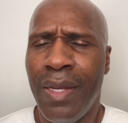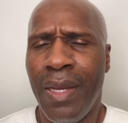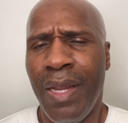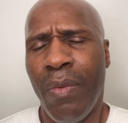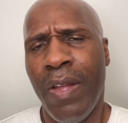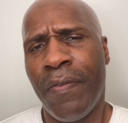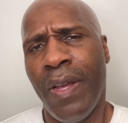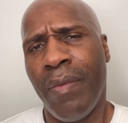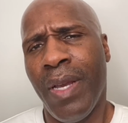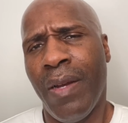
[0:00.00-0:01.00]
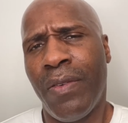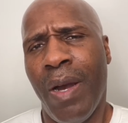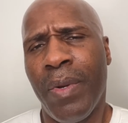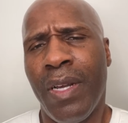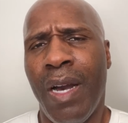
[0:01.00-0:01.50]
Anyway, fam, y'all
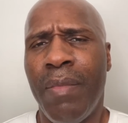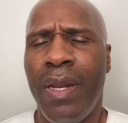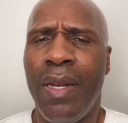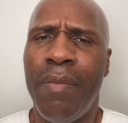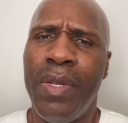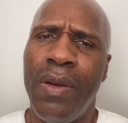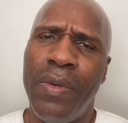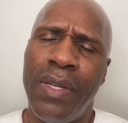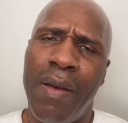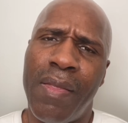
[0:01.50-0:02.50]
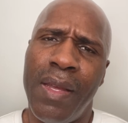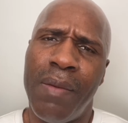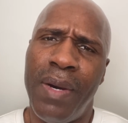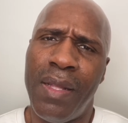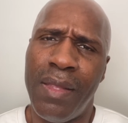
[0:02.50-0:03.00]
drop a comment and let me know what y'all think
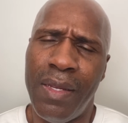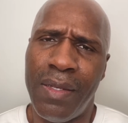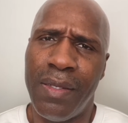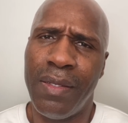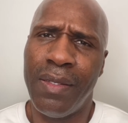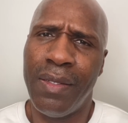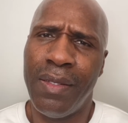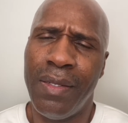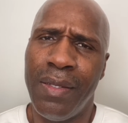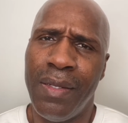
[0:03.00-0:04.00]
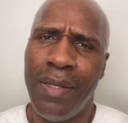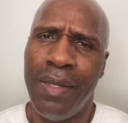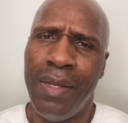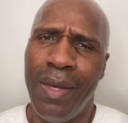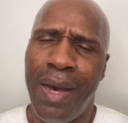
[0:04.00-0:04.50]
about this.
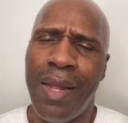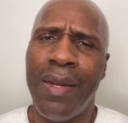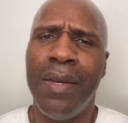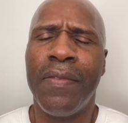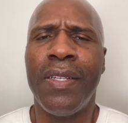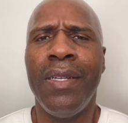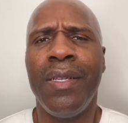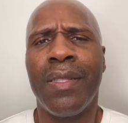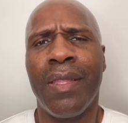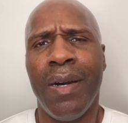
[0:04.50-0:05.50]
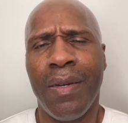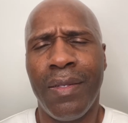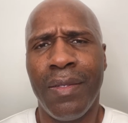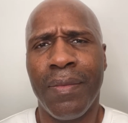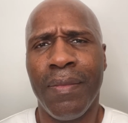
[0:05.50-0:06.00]
I'd love to hear your
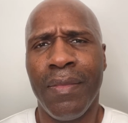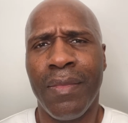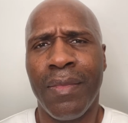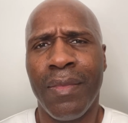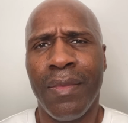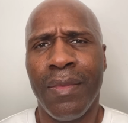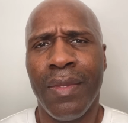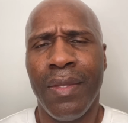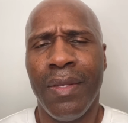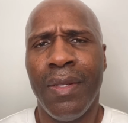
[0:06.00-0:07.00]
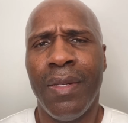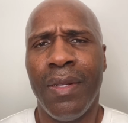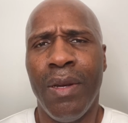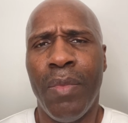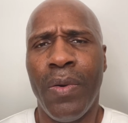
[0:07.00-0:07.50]
thoughts.
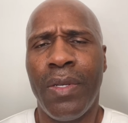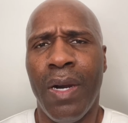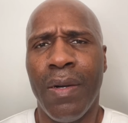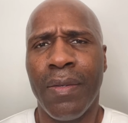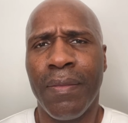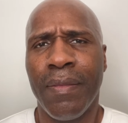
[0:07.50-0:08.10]
No more talk.